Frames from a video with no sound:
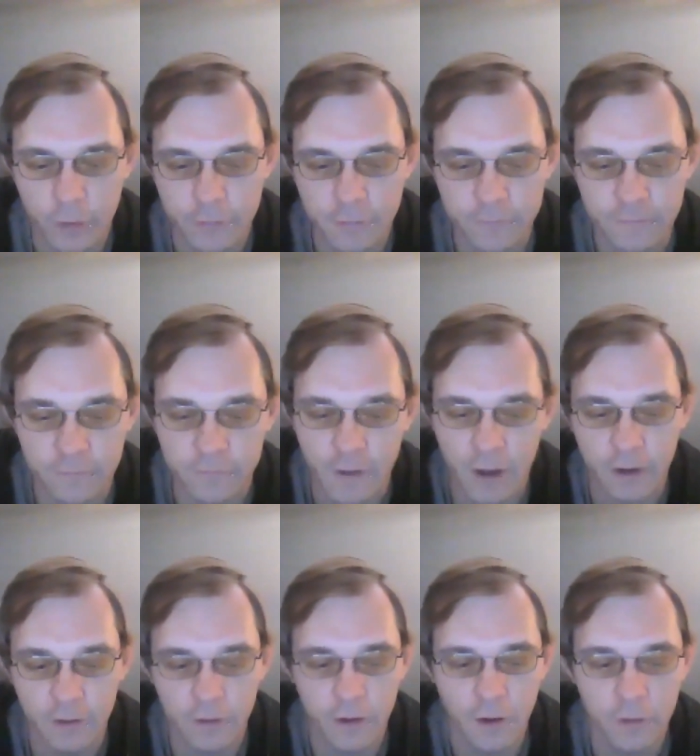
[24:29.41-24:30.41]
just a
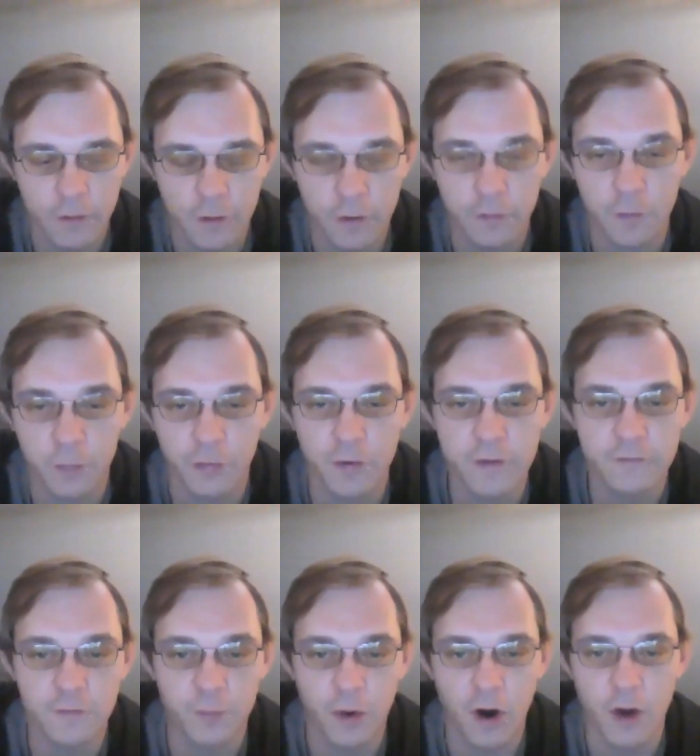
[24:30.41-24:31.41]
second ago, the police
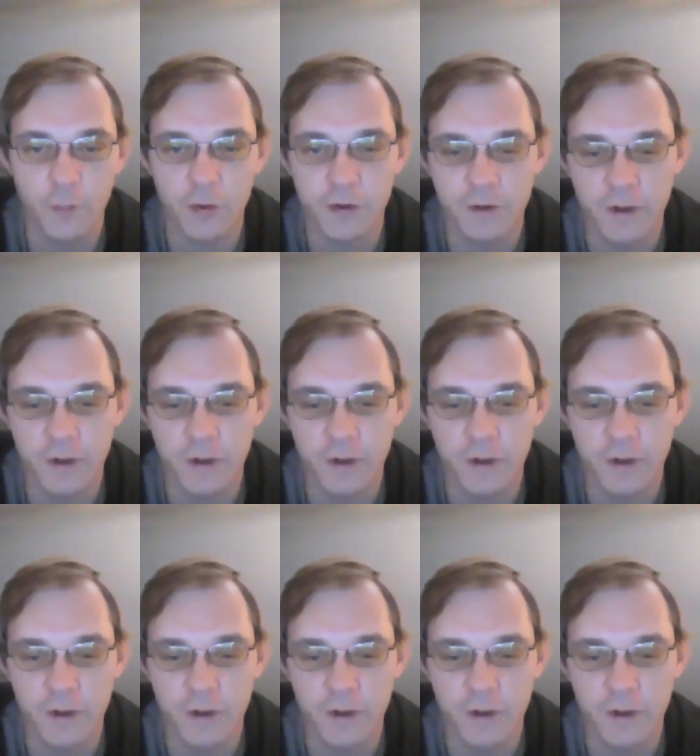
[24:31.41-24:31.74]
department